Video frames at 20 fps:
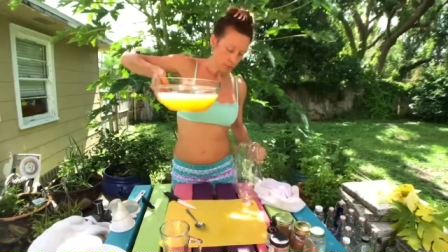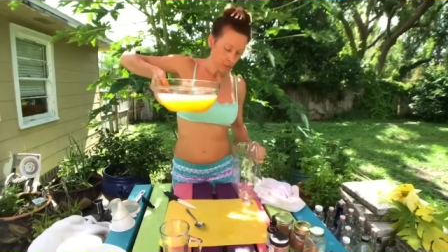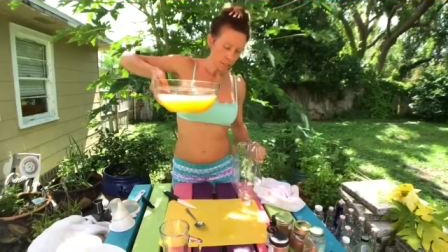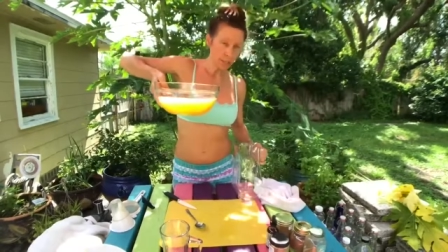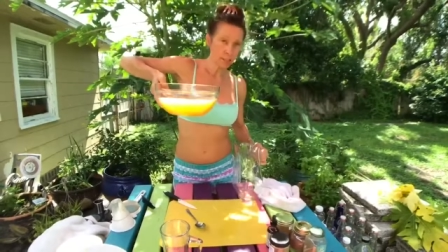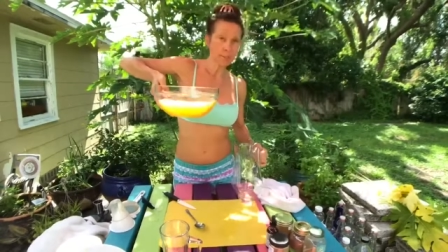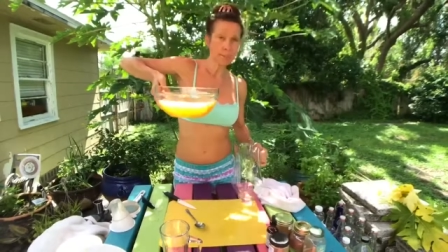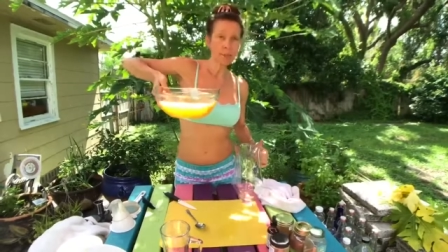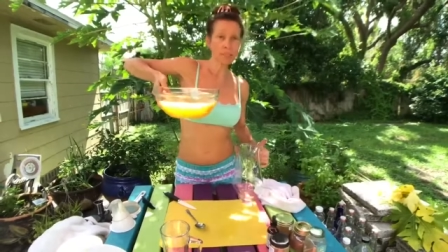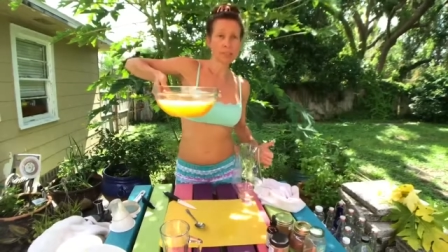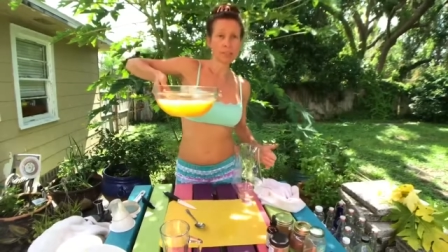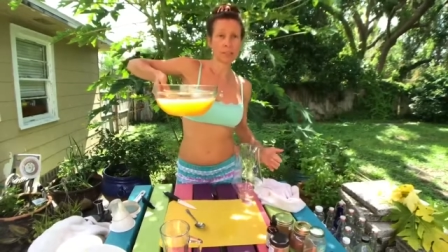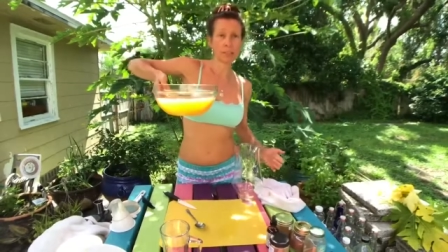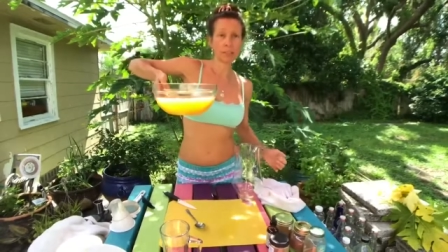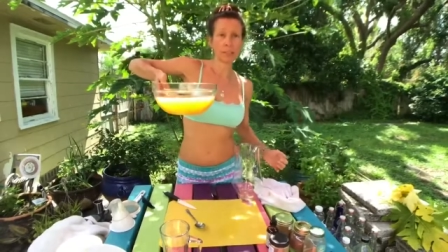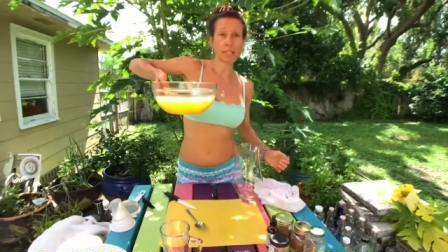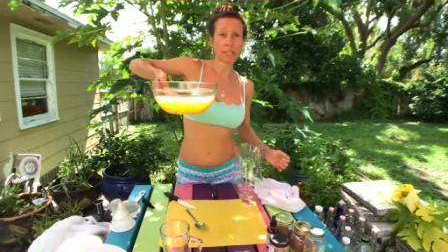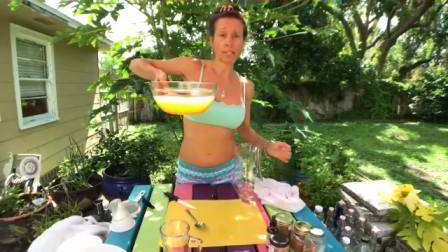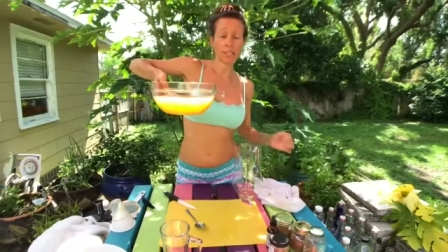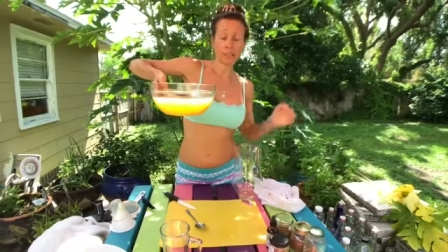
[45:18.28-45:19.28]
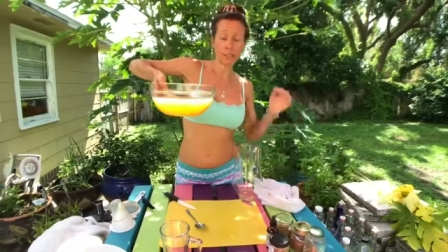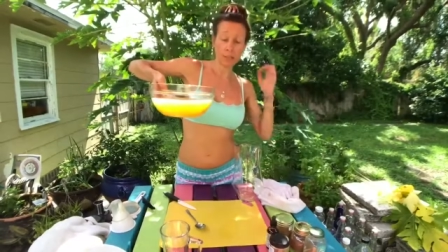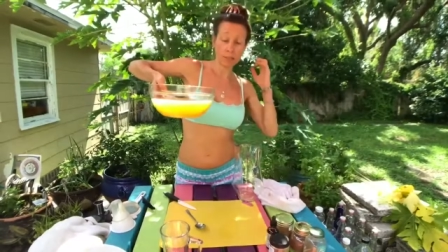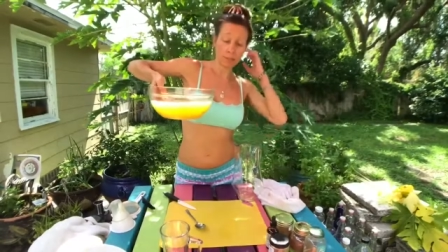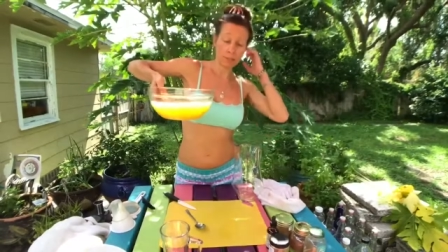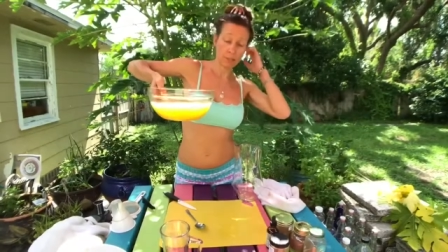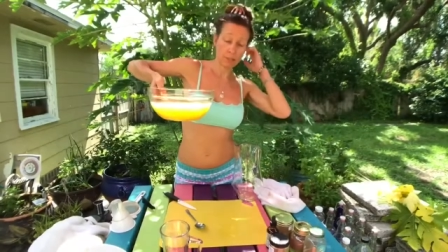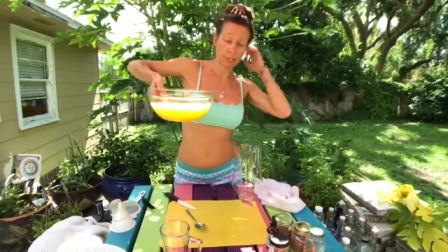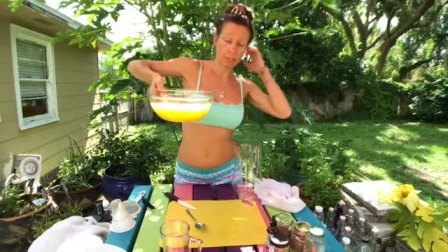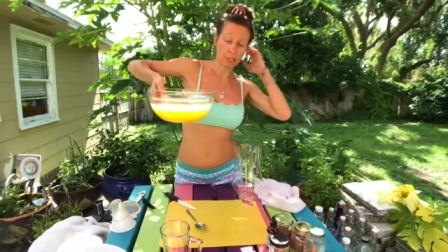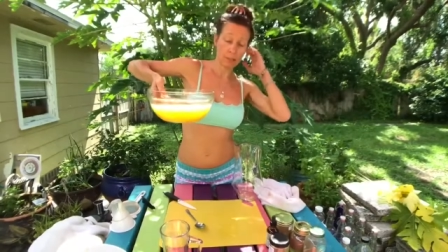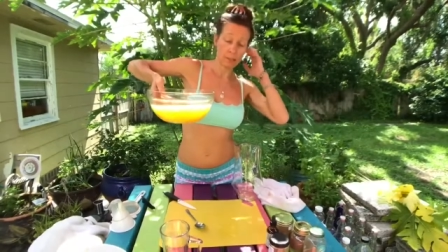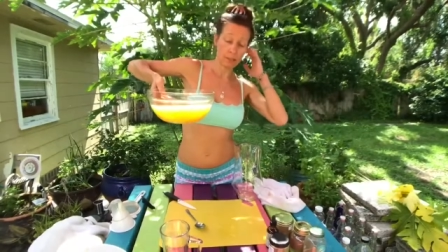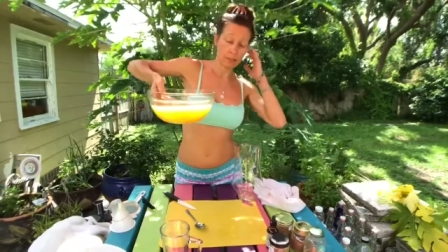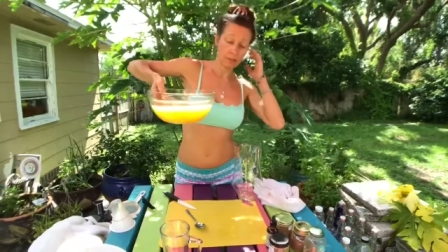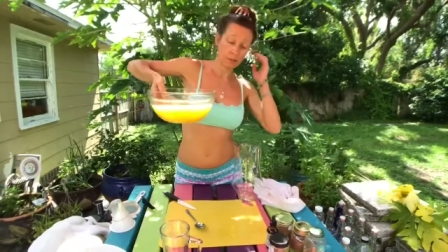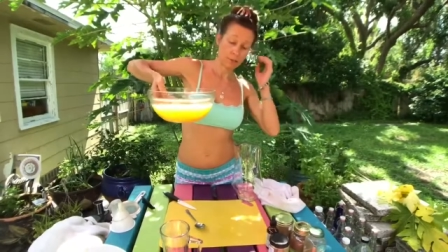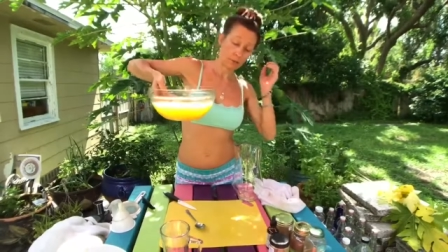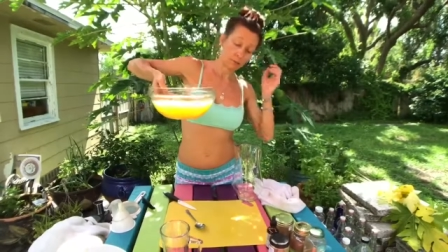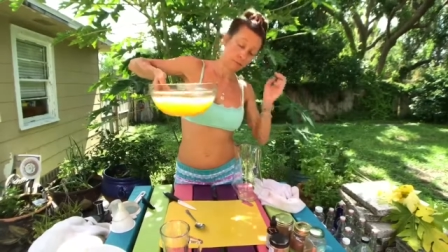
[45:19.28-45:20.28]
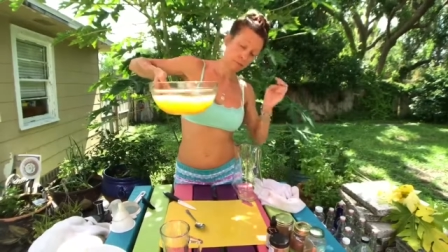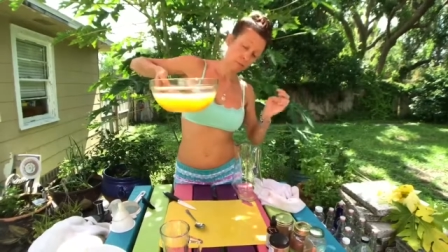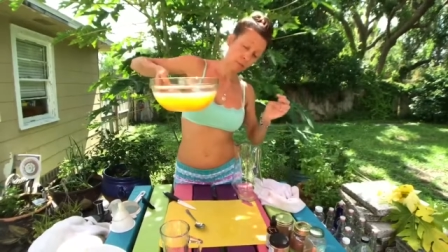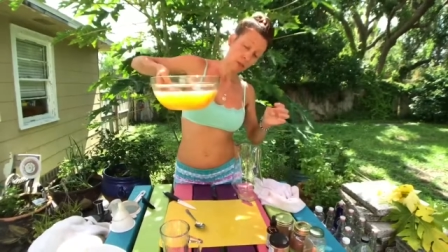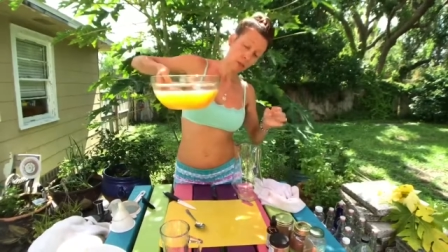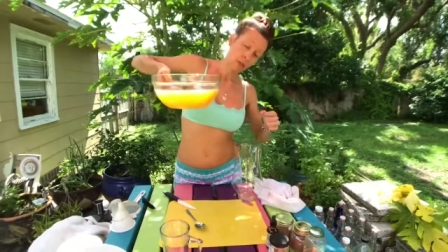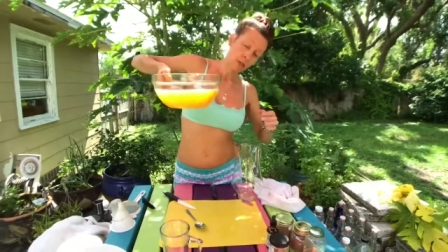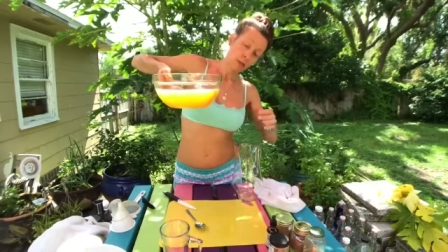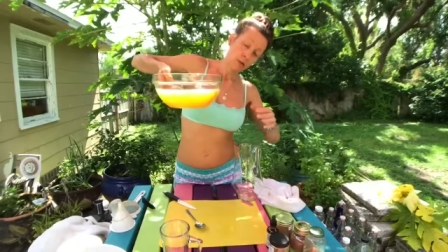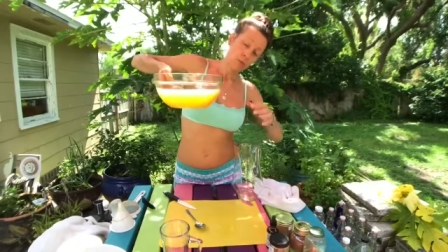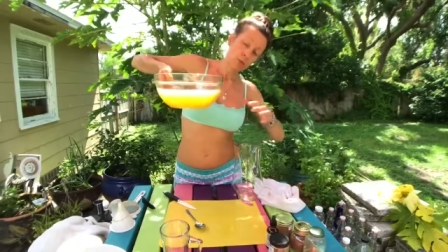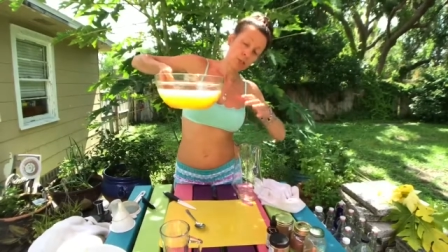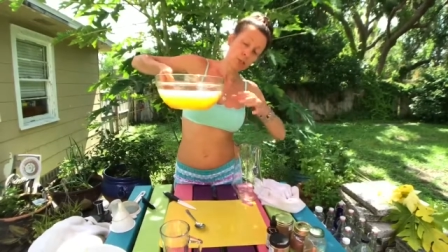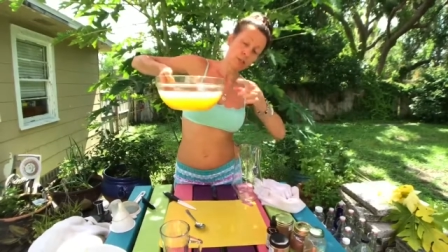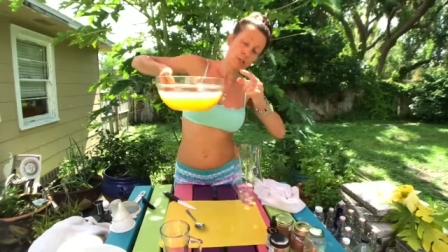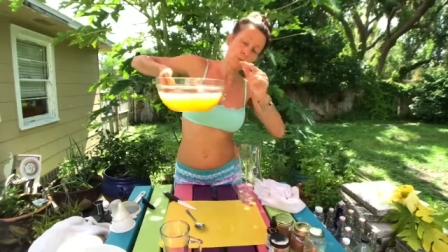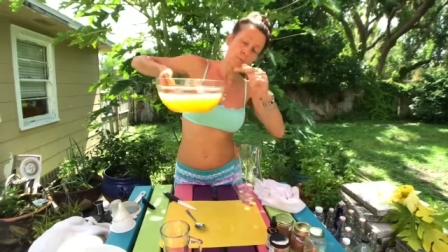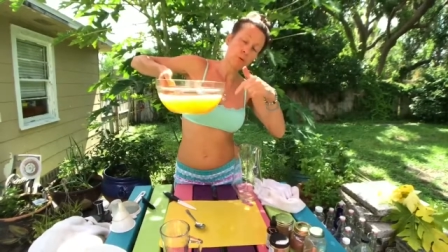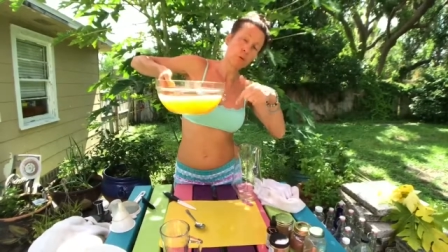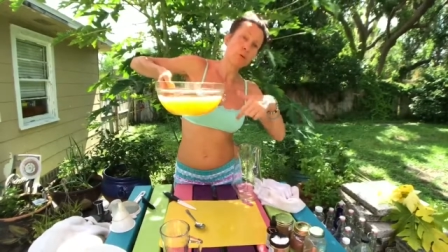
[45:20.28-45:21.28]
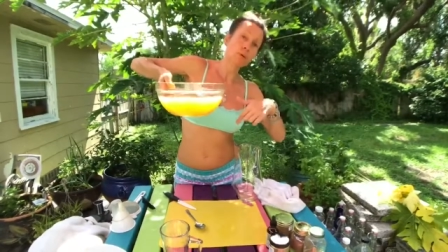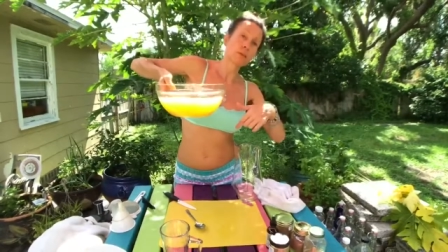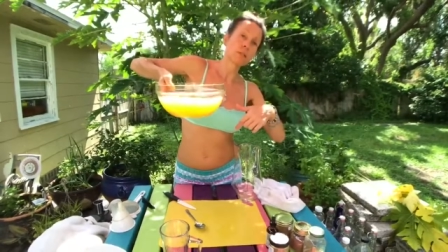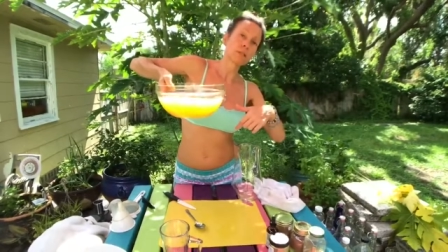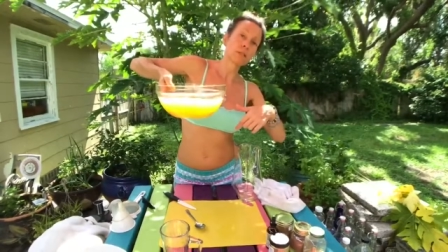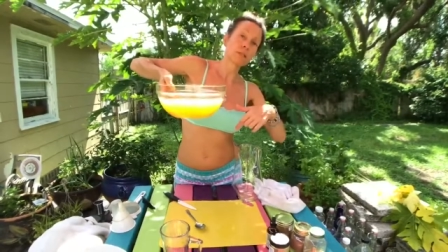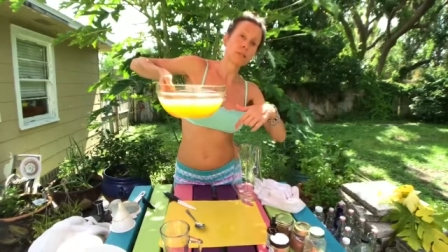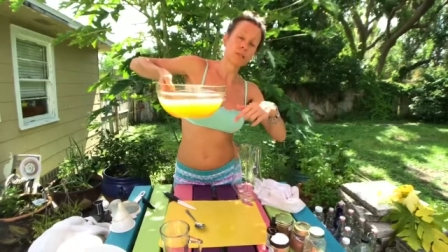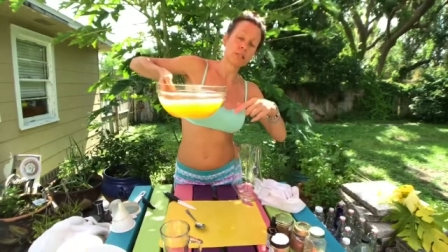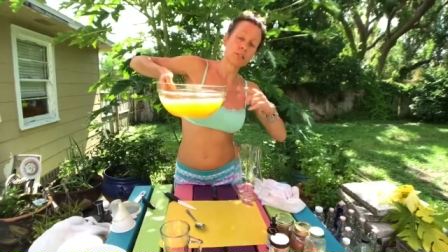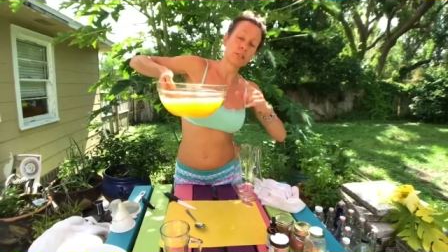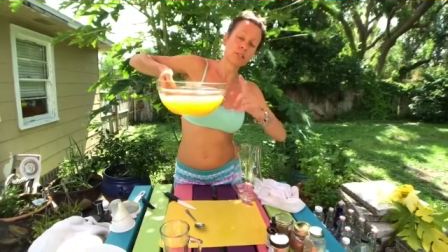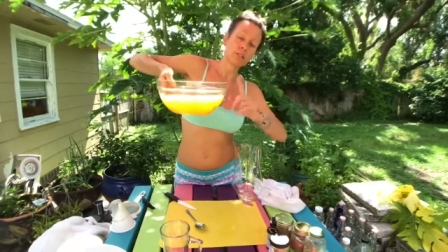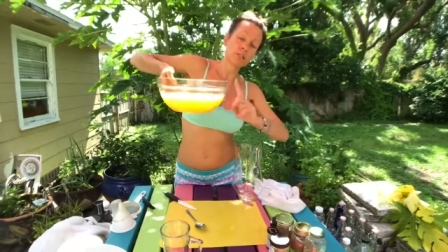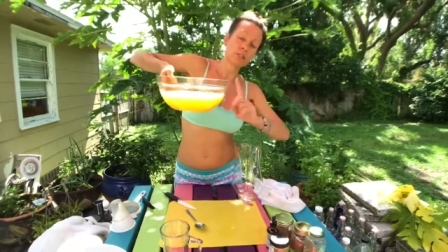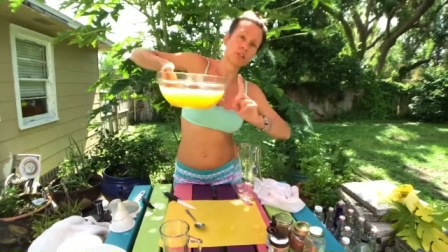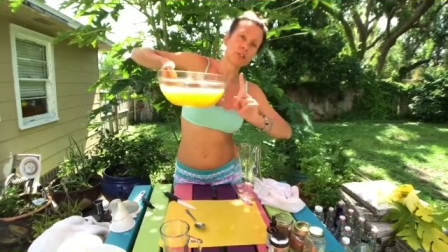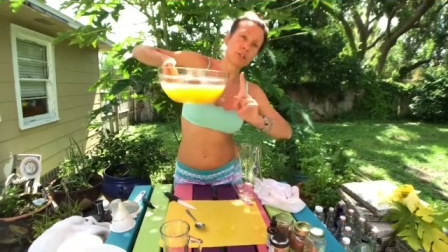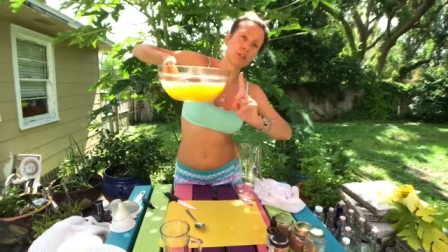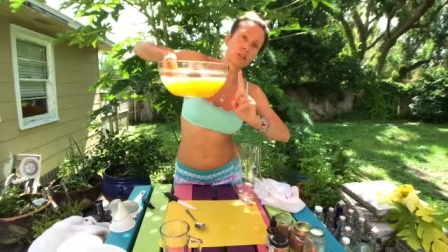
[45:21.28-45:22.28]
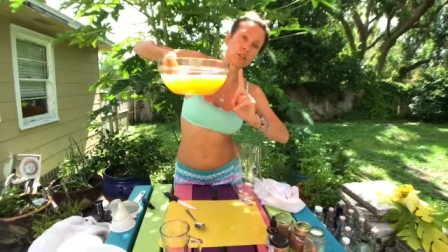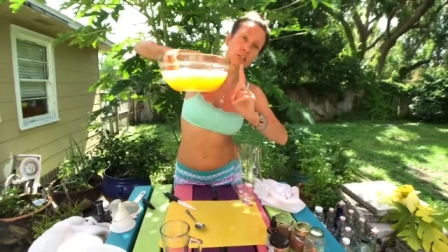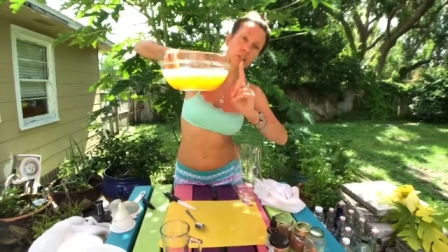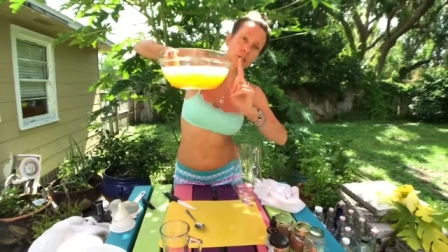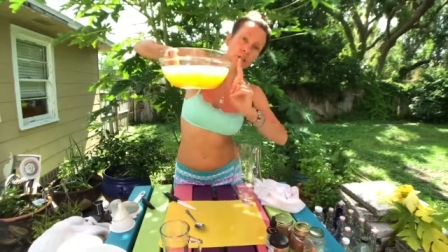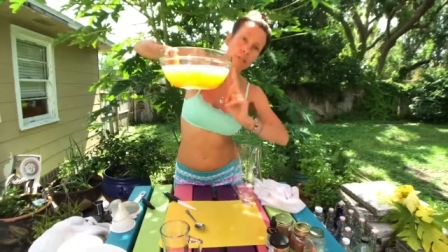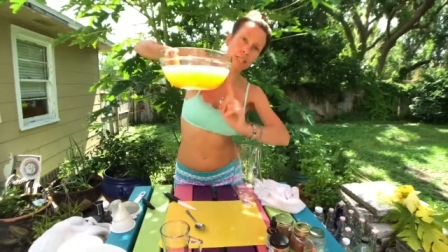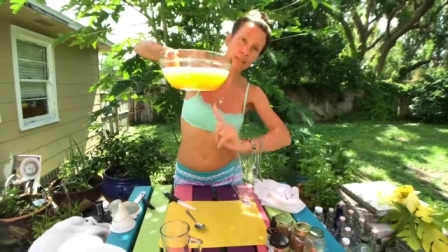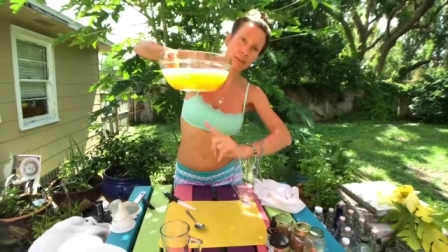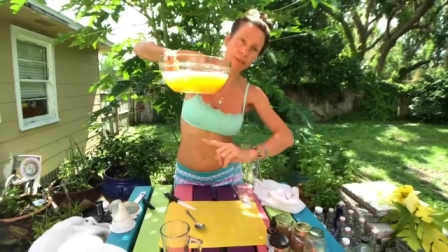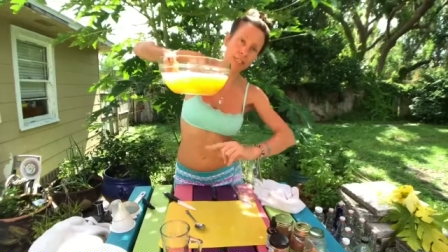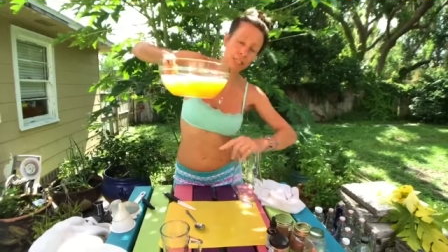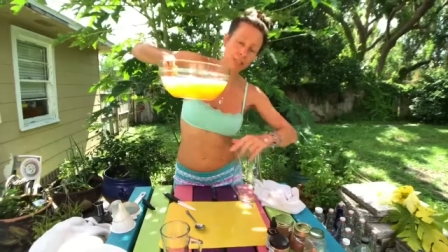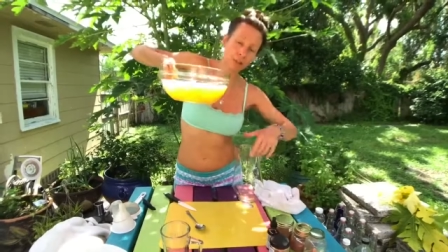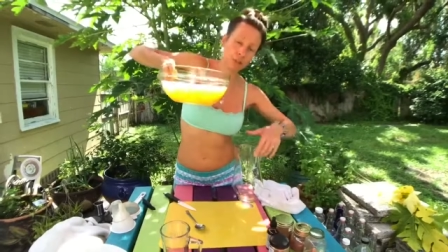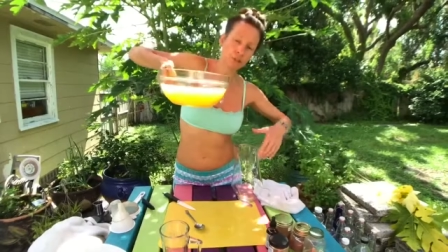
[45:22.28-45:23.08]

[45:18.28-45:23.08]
especially the ladies understand this, when you go to pour this, it's gonna start to go down here.